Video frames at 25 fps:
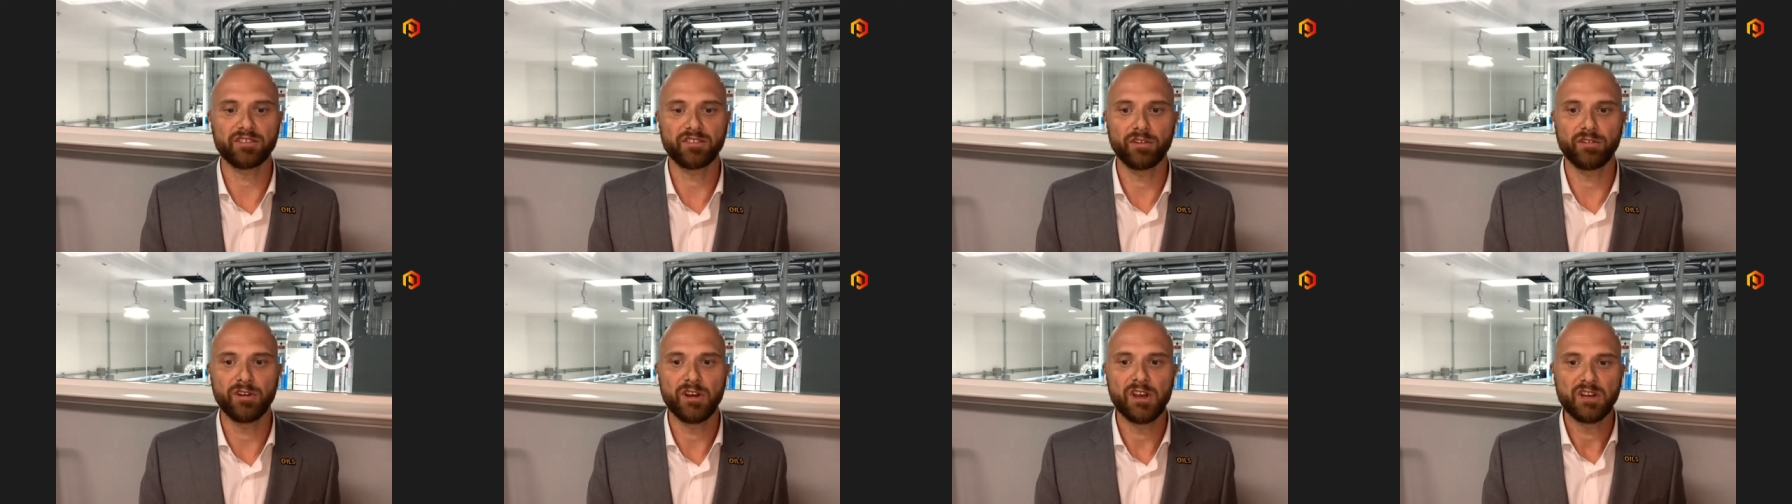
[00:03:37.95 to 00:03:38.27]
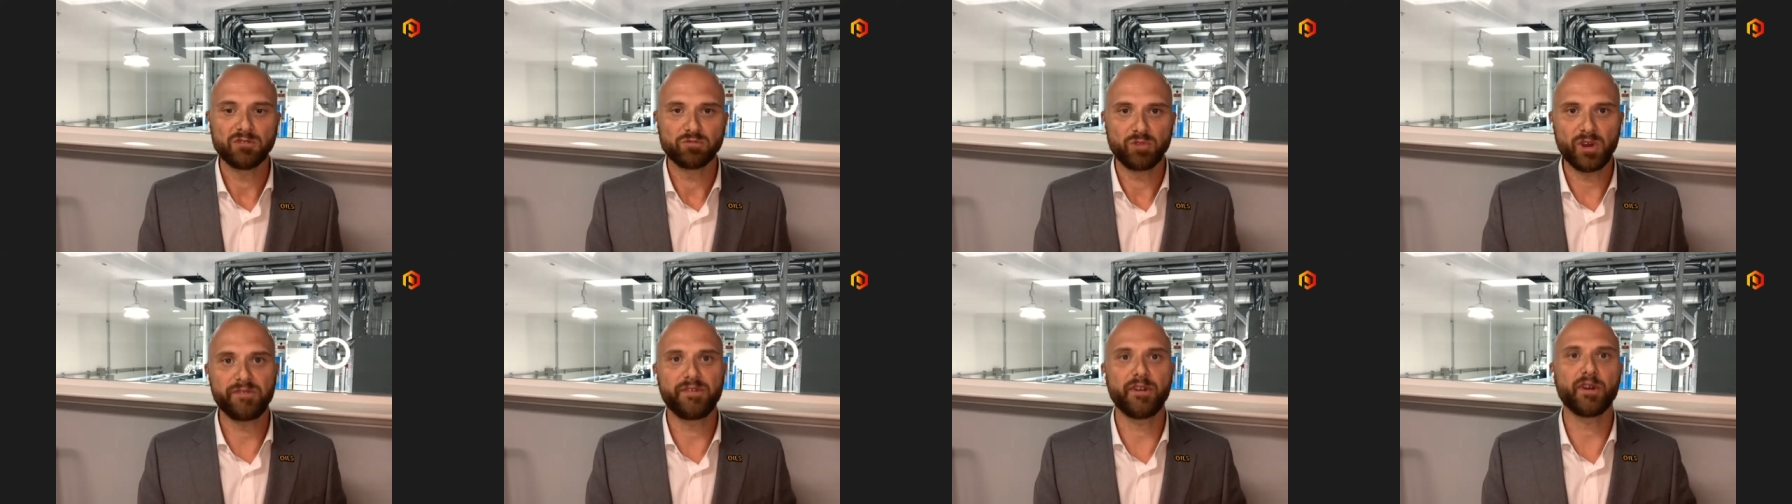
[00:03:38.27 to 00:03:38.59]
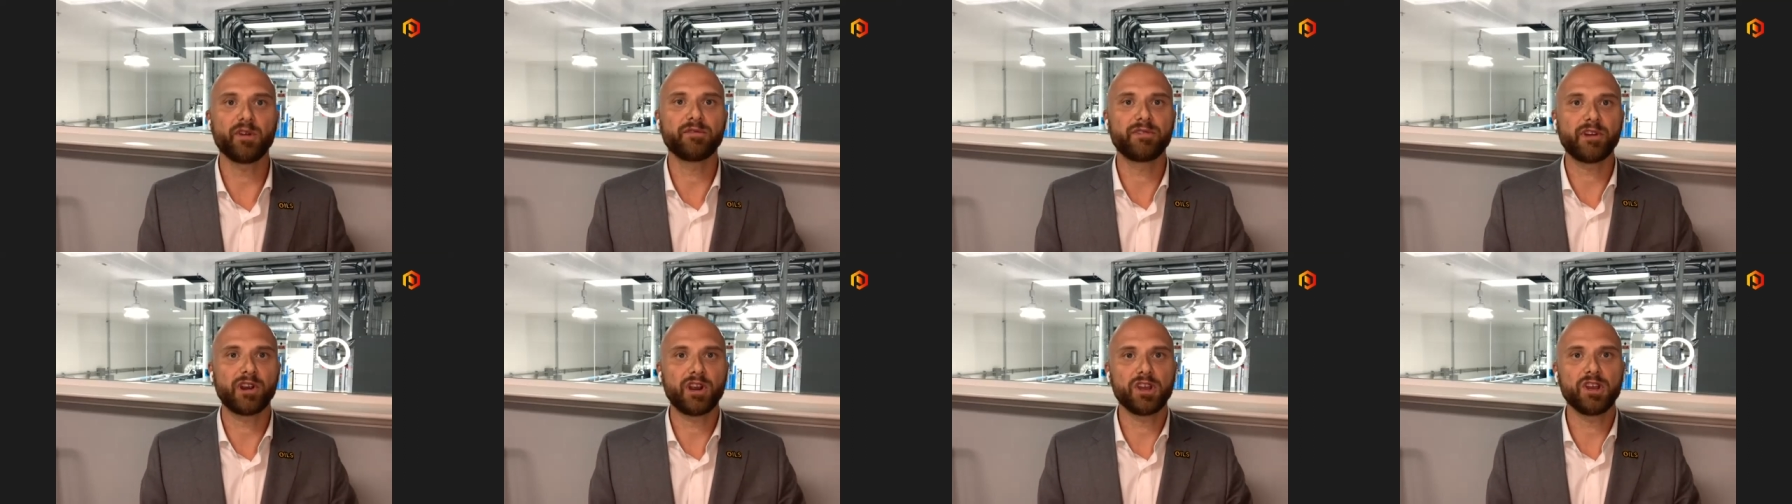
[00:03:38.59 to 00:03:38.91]
So we
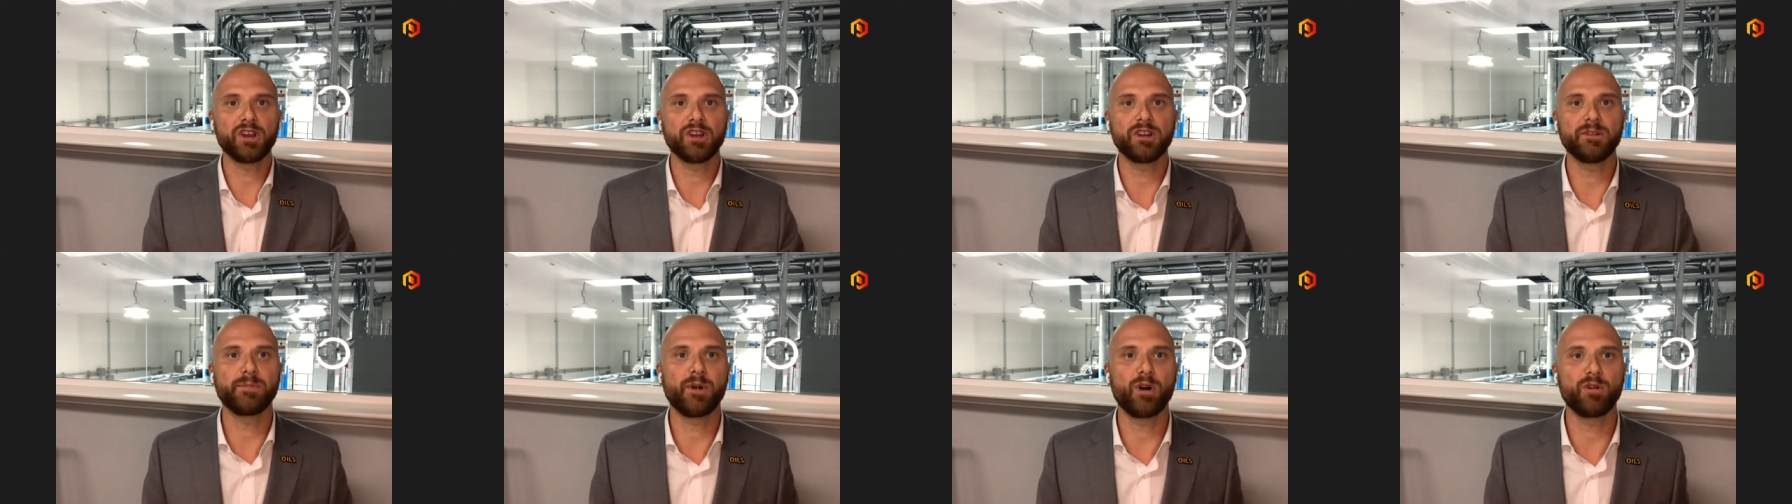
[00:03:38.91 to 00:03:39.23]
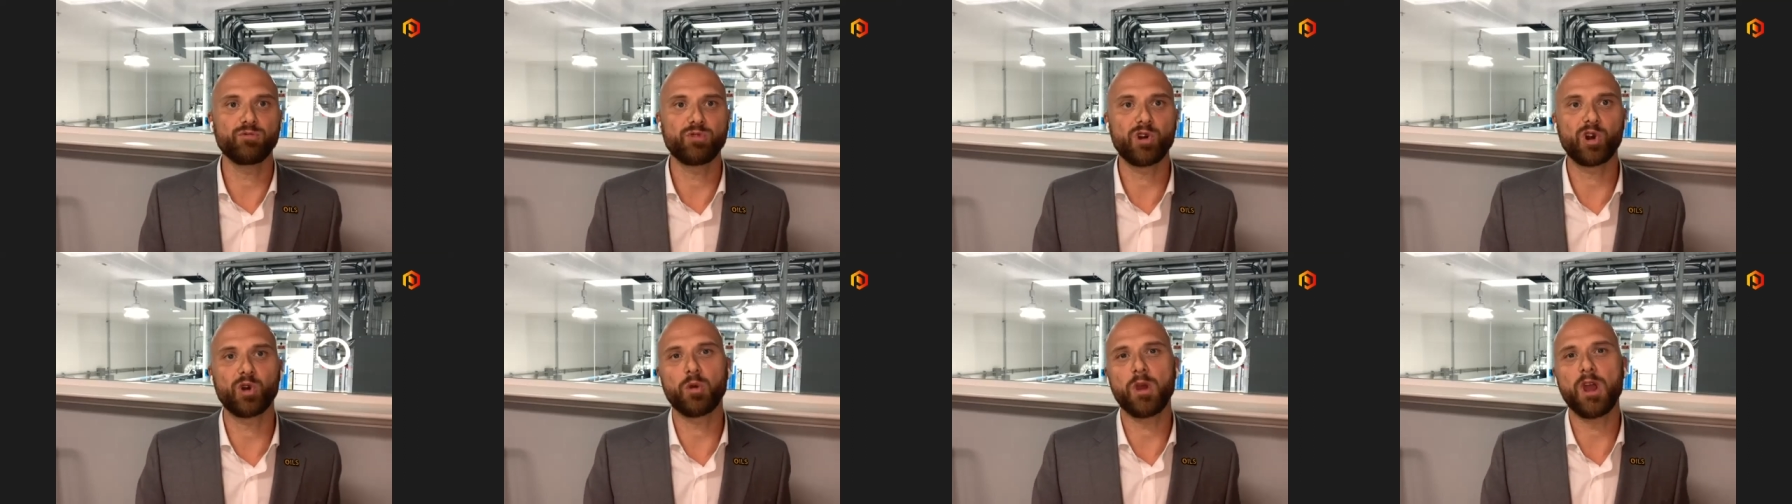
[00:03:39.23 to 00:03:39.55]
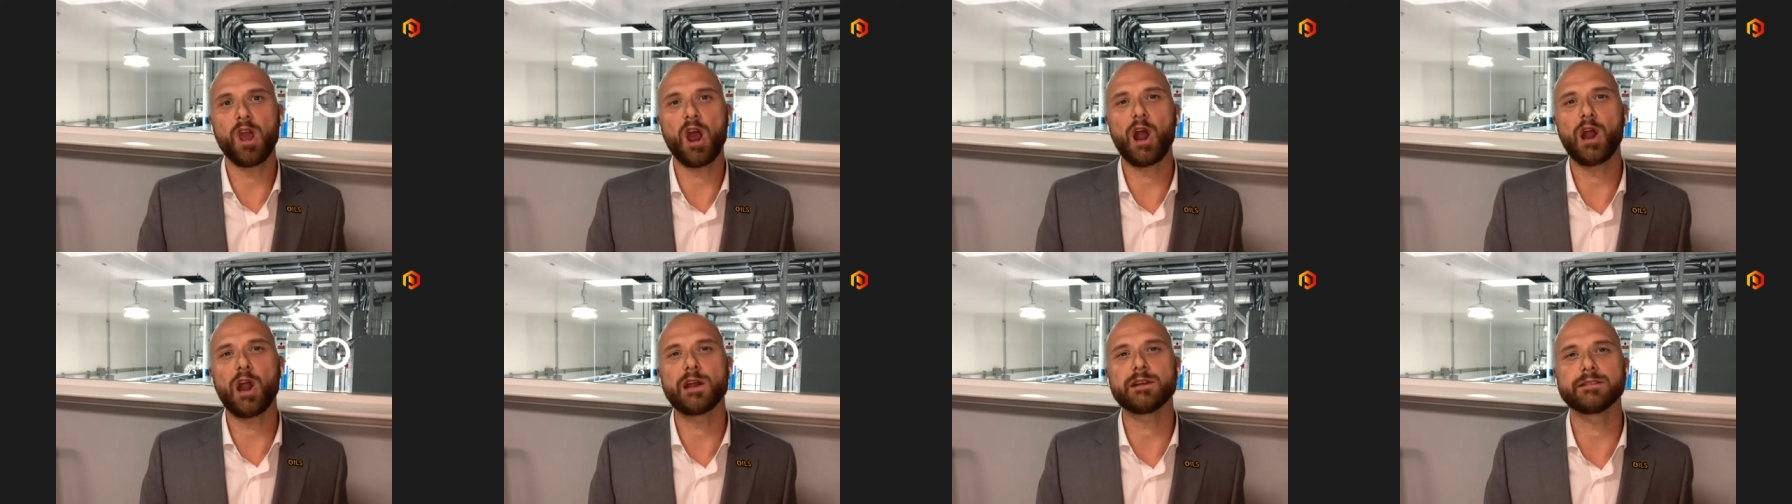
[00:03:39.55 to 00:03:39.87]
feel very good about where we
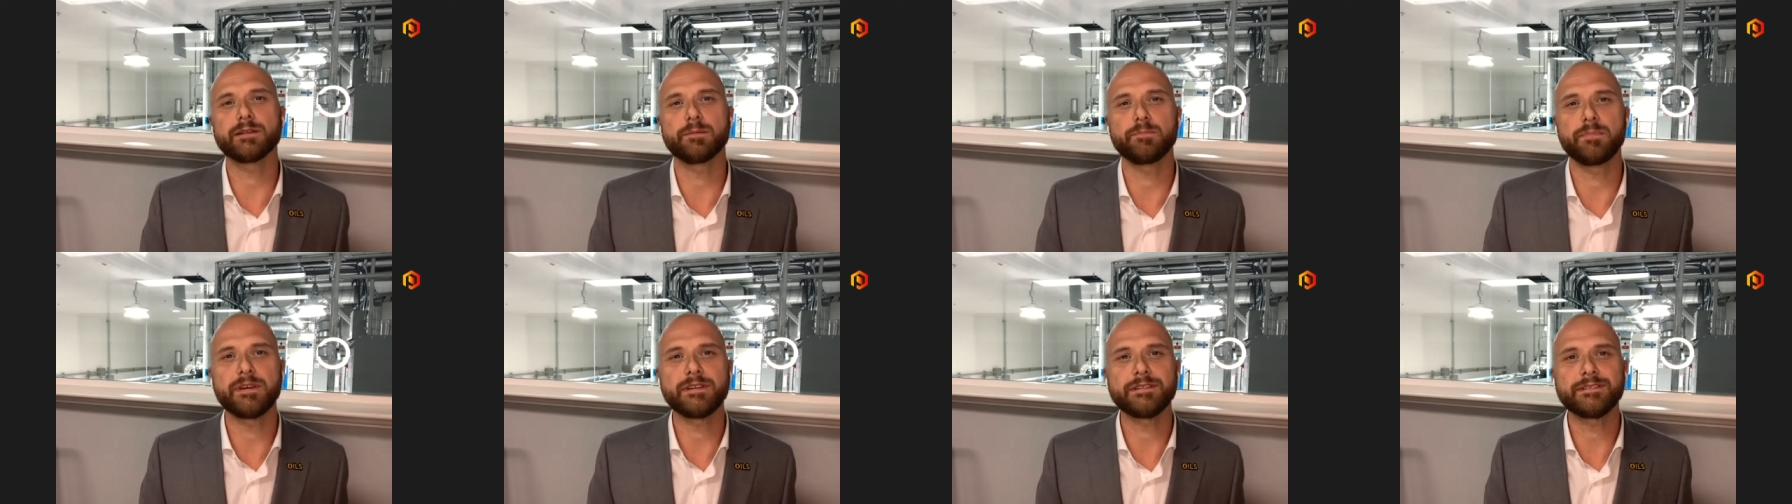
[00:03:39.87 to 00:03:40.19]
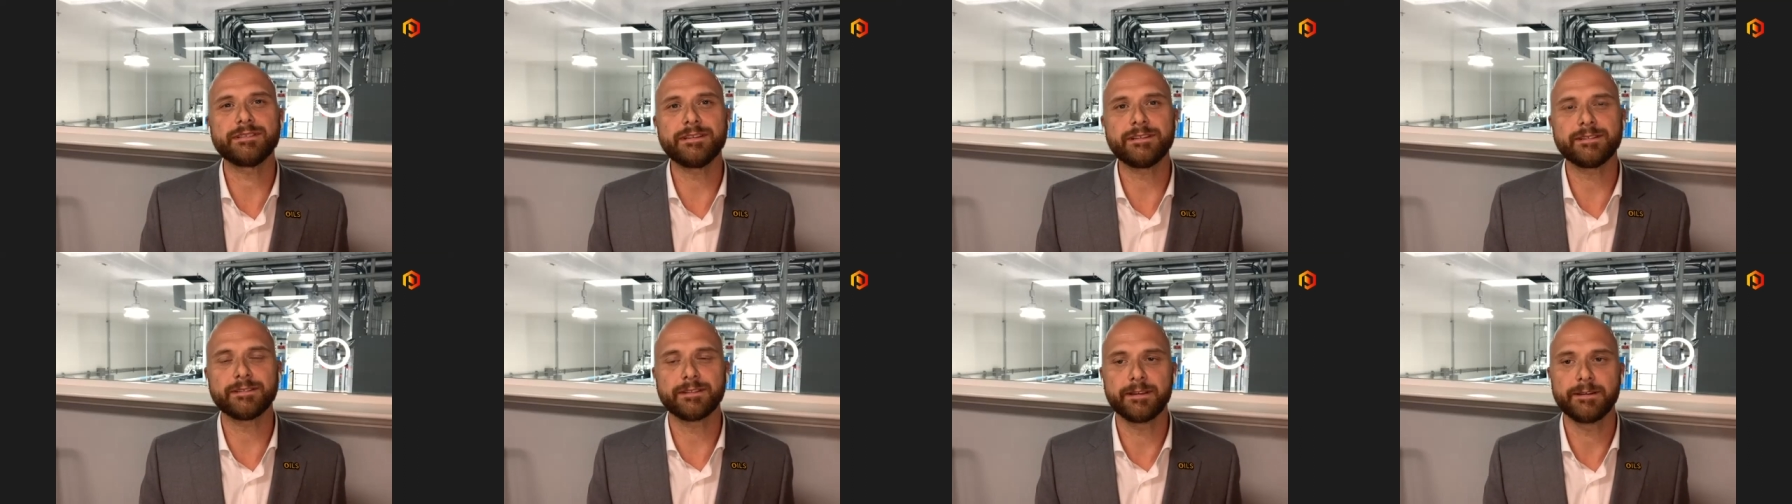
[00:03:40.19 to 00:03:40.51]
are as a business